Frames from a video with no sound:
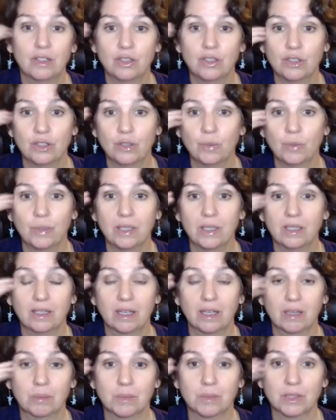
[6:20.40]
Doing
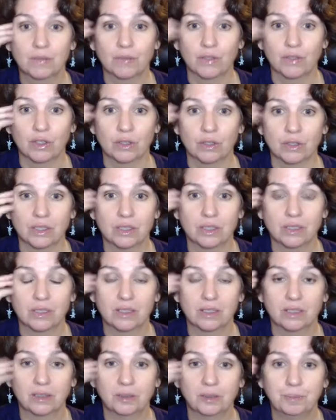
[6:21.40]
comes
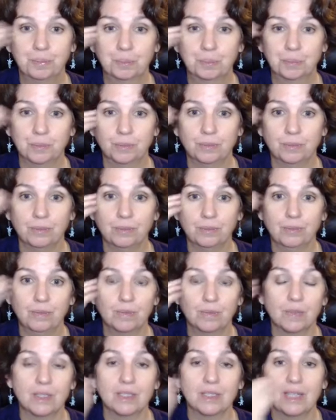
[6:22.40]
first.
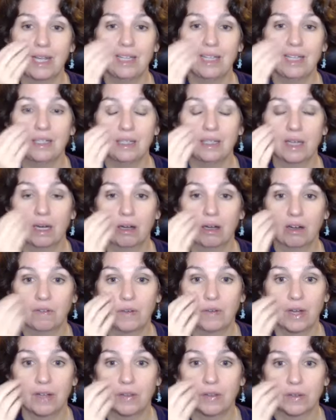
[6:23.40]
Taking care of
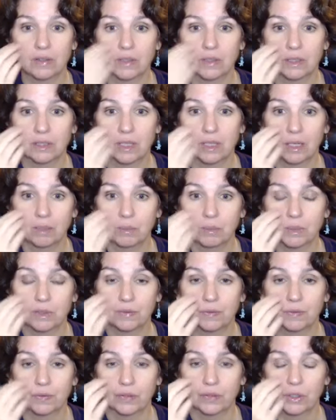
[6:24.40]
others comes
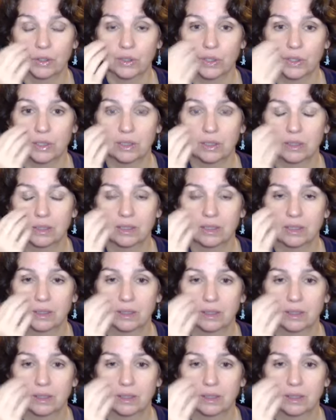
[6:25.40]
first.